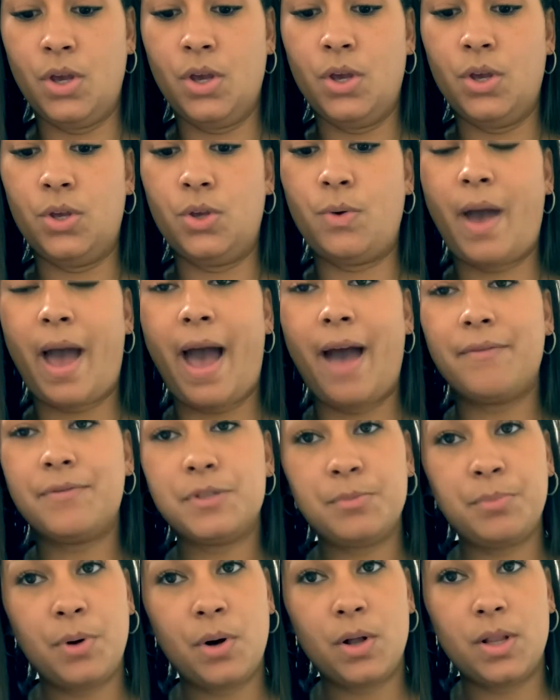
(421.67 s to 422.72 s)
You have
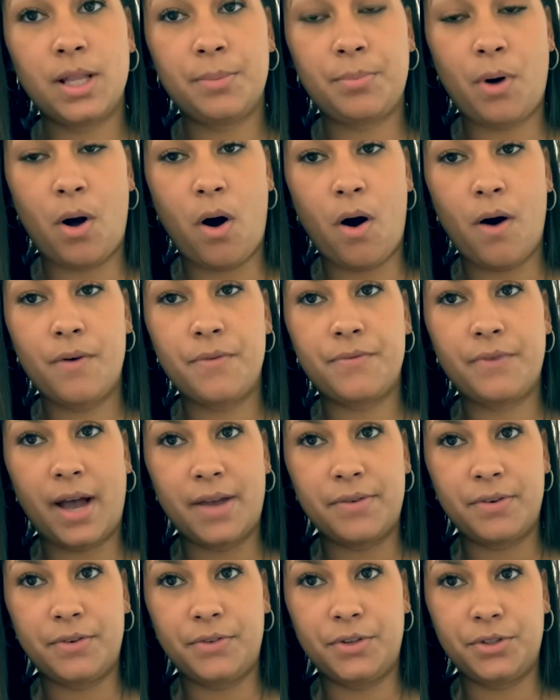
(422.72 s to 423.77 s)
to pull up all
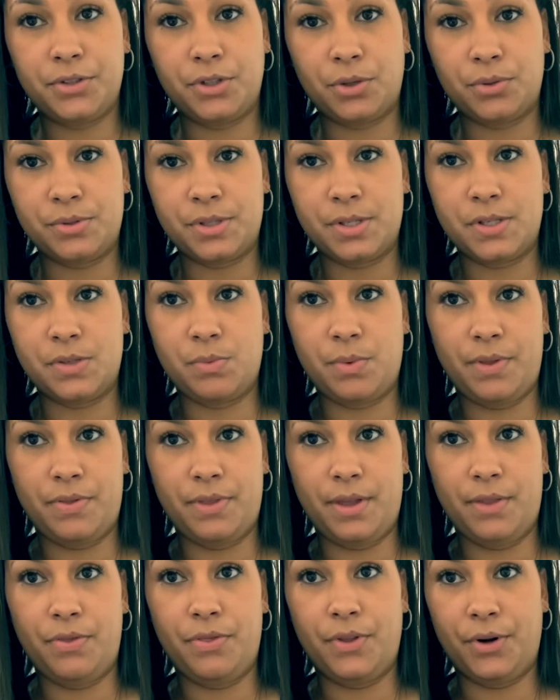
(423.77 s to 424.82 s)
5 of your doses
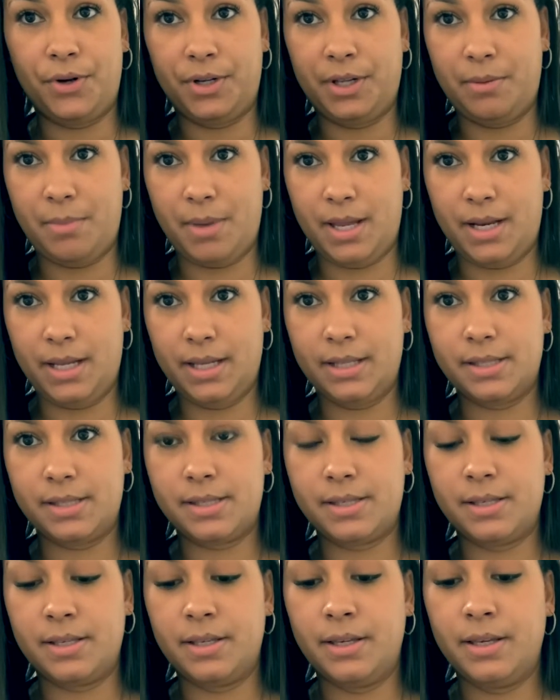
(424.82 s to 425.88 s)
within 30 minutes.
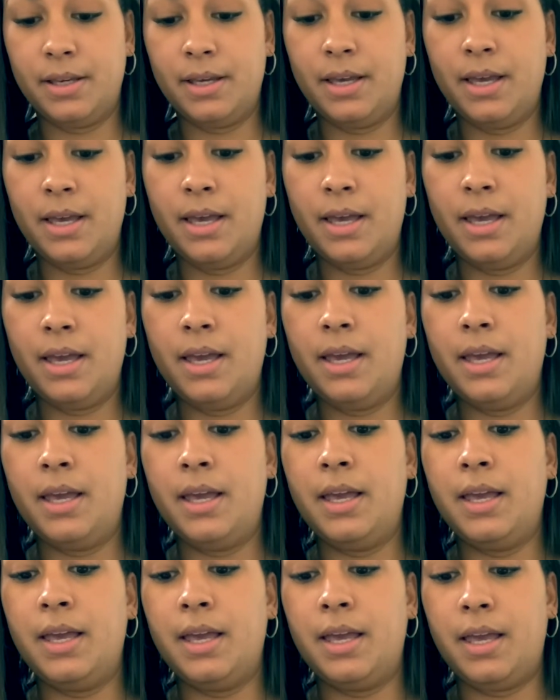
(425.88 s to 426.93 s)

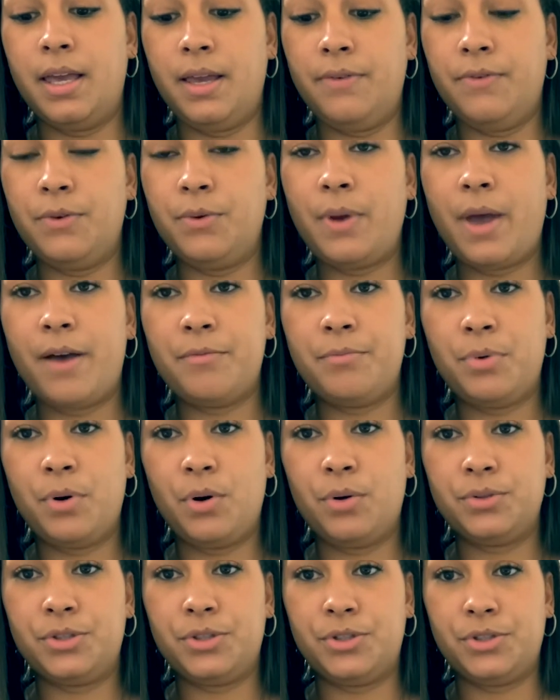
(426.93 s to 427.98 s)
If you have
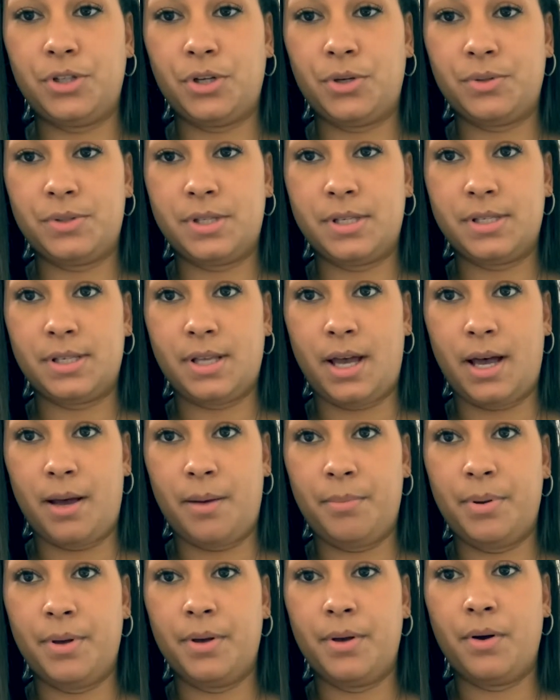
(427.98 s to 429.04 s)
pulled your doses
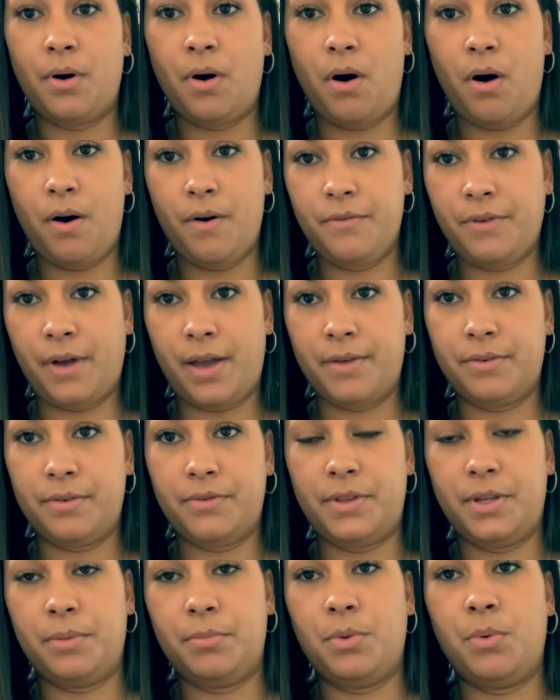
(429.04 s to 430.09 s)
up, all 5 of
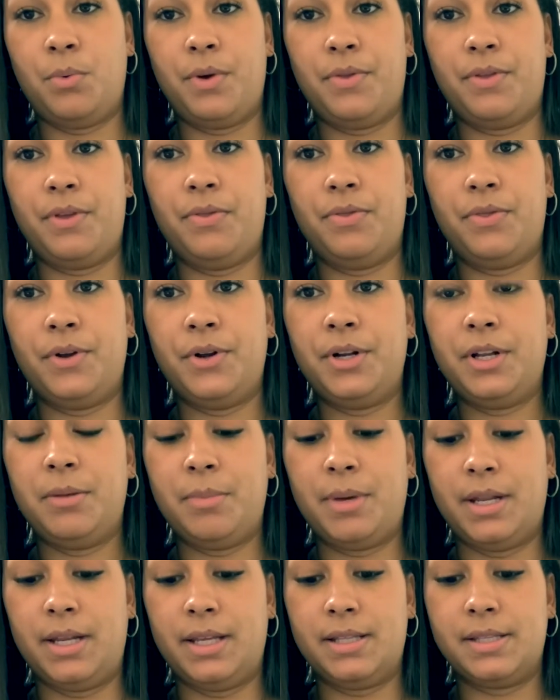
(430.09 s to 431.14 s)
them within 30
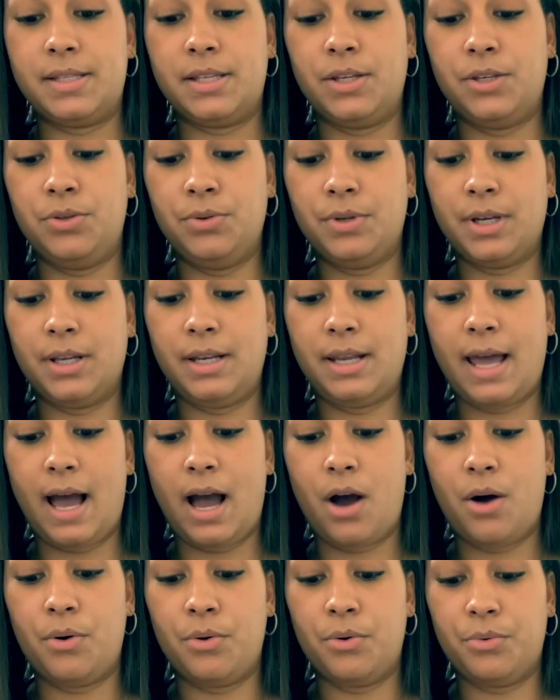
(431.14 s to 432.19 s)
minutes, you can
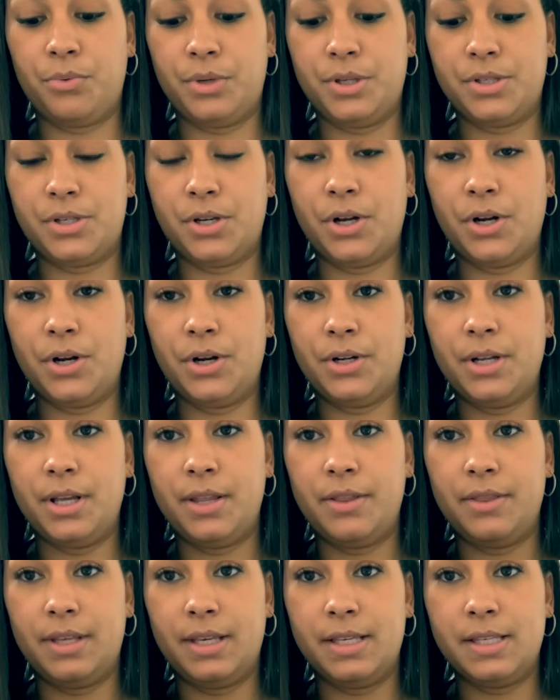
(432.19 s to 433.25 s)
now return
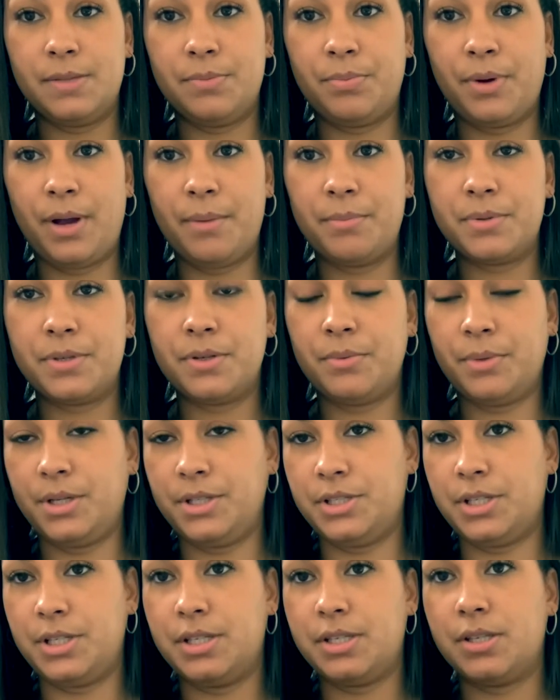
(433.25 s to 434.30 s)
these prep
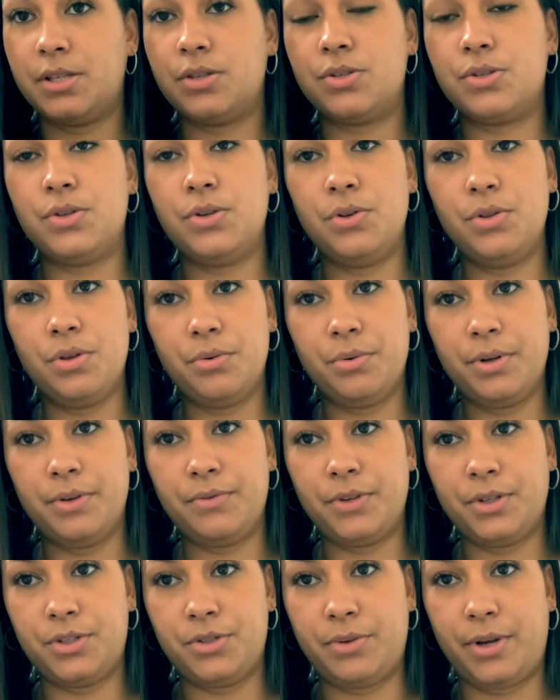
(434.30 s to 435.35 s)
syringes to the
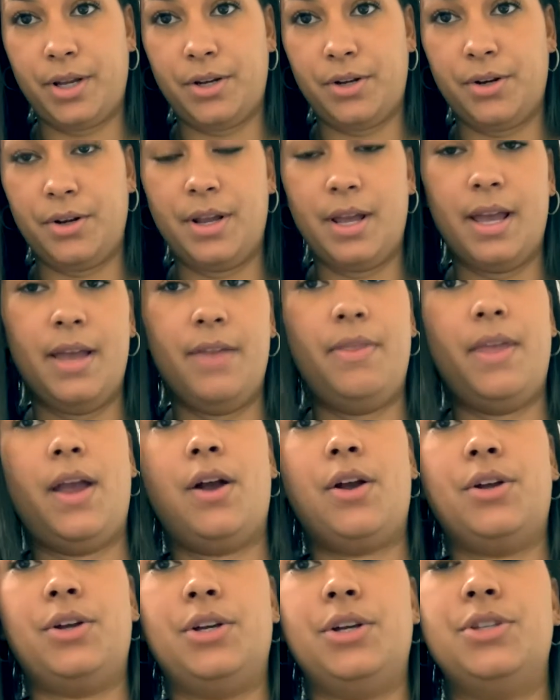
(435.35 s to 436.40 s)
refrigerator and they
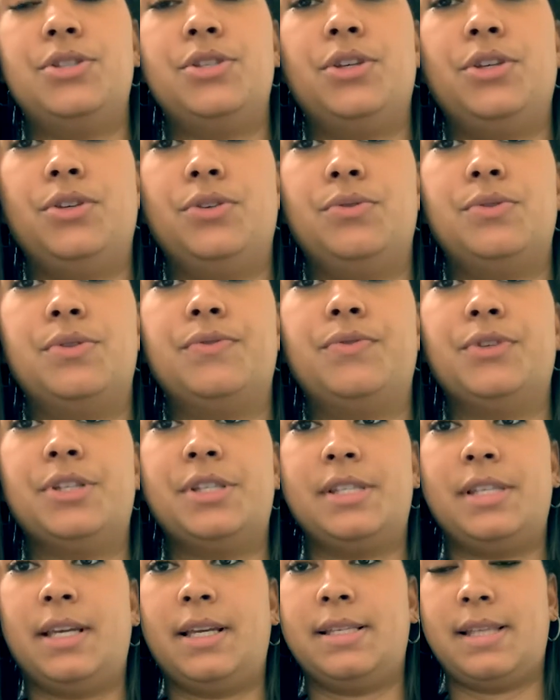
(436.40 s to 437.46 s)
are good to use for
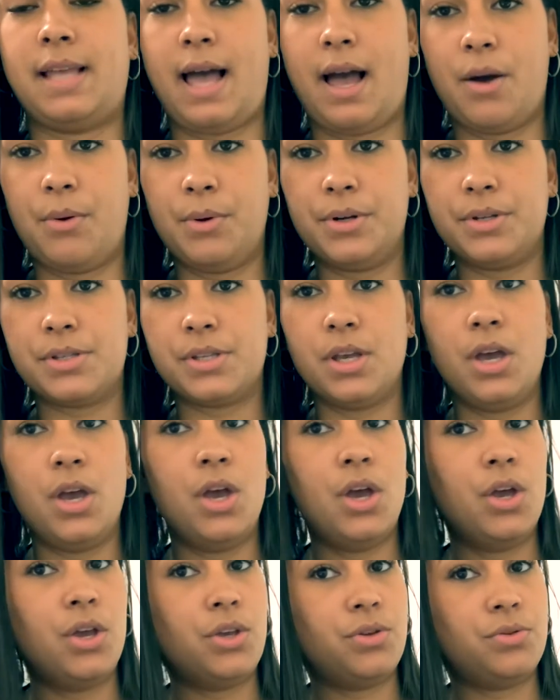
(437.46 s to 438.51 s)
6 hours.
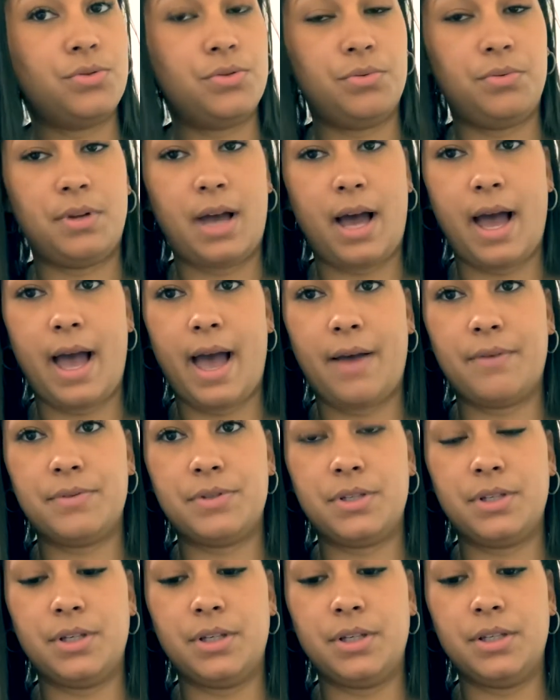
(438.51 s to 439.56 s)
You do not have
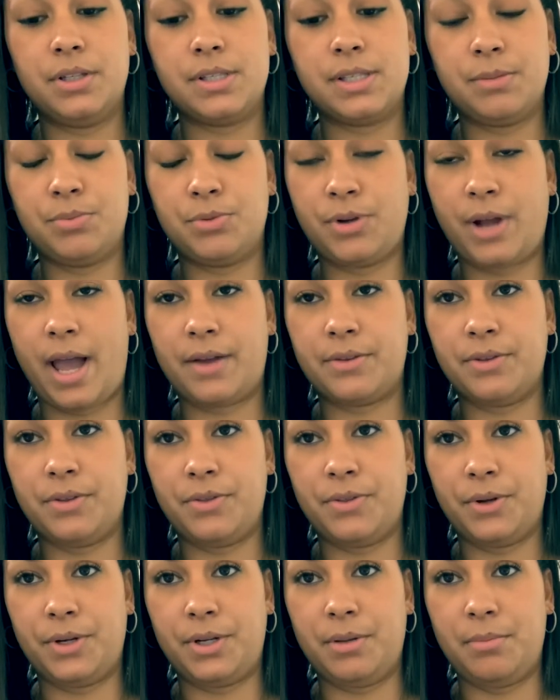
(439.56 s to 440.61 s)
to subtract
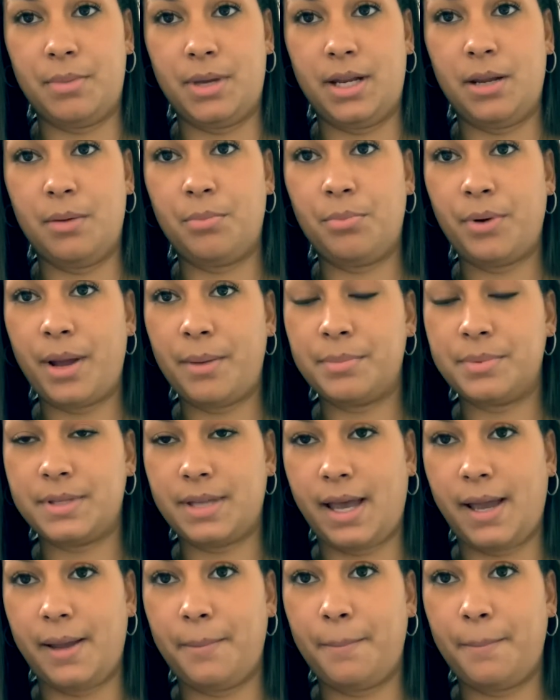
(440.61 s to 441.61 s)
the 30-minute prep time.